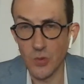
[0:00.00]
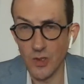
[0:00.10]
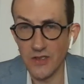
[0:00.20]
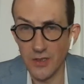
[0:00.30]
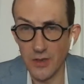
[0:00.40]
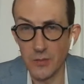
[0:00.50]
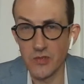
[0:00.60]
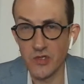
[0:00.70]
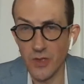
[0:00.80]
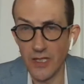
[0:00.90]

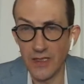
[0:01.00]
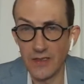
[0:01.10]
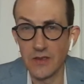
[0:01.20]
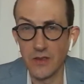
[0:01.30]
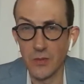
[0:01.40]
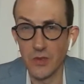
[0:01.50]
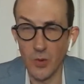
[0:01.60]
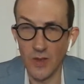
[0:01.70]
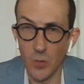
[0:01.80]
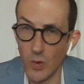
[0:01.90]
short-term trade.
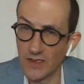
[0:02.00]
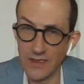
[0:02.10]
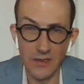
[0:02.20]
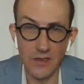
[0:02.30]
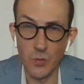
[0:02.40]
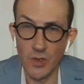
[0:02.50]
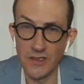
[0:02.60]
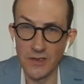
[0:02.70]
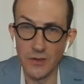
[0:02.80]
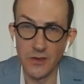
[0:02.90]
You have one deal and
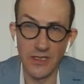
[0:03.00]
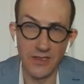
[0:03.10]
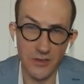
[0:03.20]
one deal only,